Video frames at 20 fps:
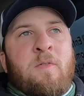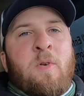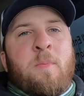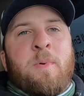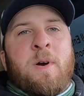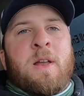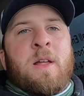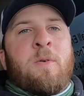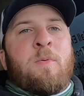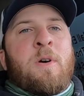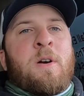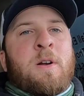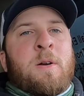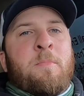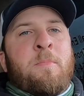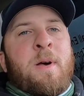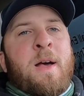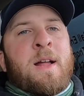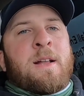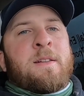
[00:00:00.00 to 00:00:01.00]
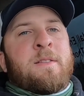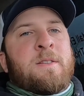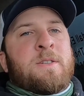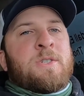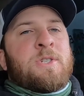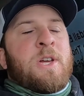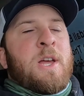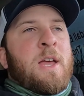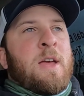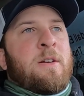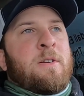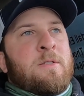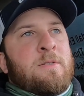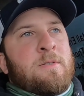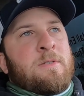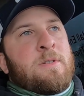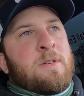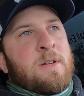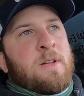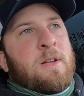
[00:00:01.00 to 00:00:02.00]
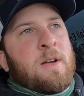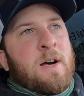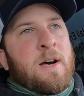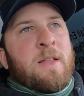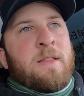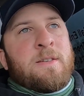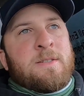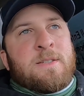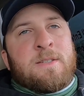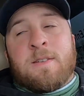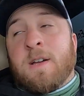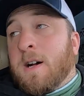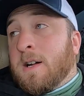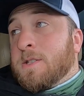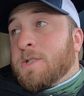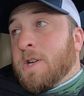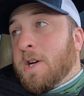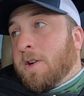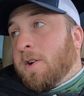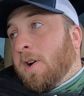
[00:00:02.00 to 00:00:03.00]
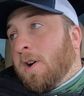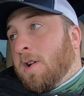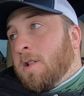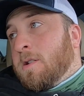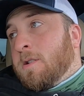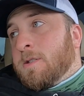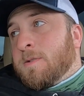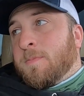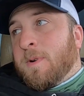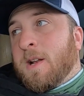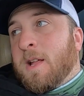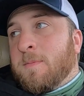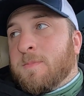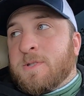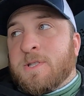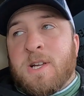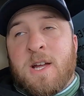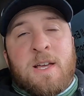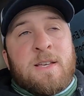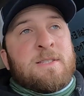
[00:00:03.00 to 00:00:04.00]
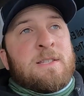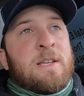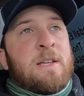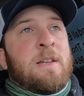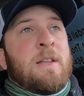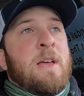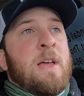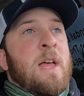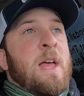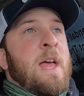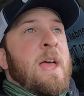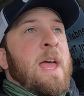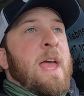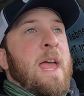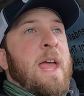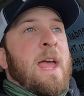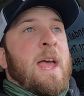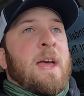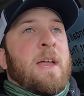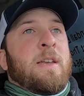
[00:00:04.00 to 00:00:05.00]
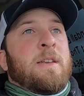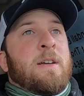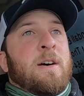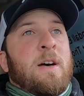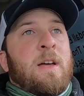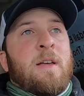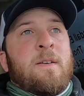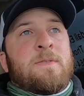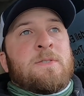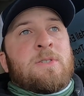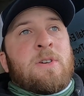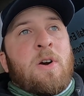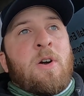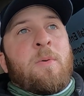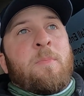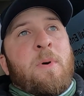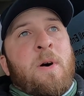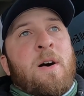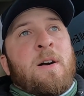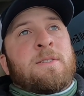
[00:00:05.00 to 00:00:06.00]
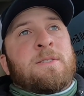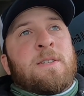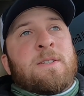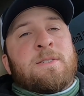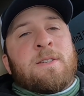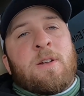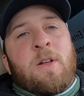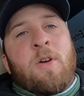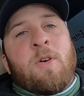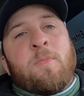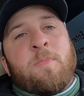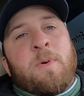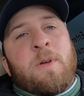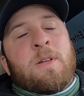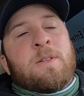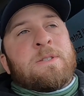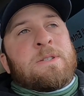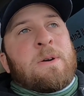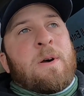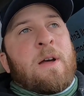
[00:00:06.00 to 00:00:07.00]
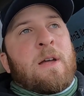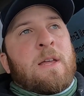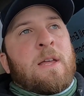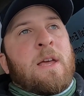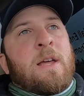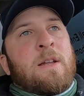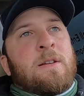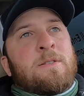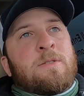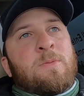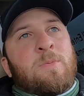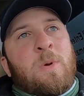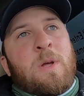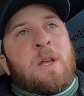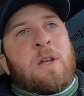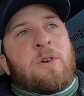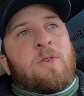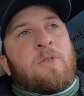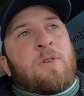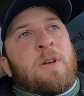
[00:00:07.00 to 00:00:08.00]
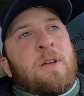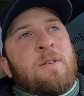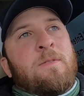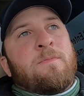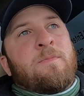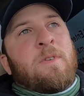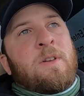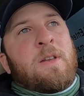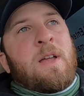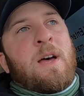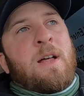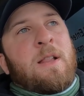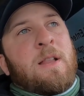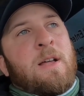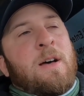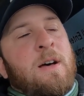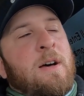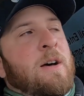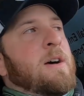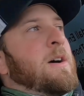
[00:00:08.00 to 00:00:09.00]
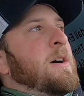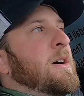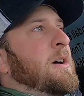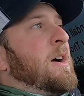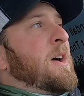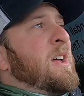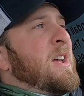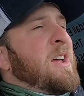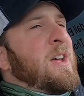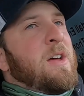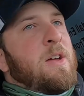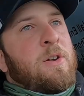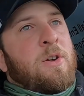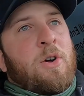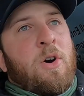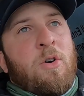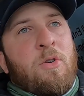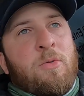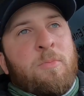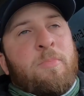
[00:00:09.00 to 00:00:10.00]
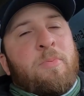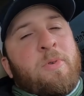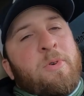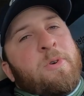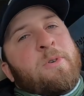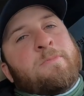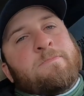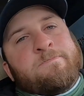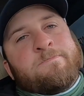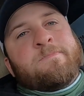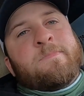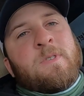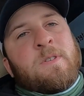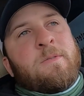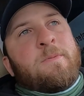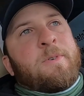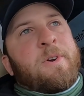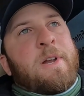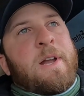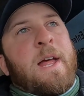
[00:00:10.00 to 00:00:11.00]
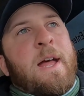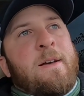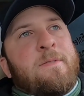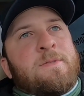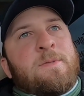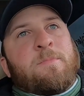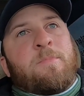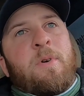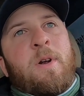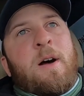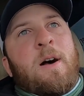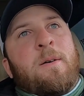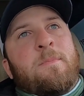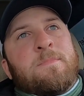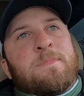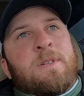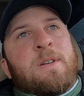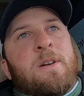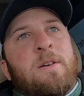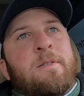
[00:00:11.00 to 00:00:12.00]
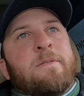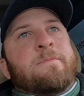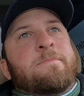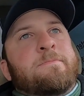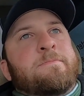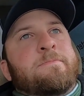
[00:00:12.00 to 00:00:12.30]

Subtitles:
everybody, welcome back to the channel. This is Hotshot Haulers. My name's Jason, and if Starbucks isn't open so I can get a sweet cream vanilla cold brew, we're gonna have some problems here.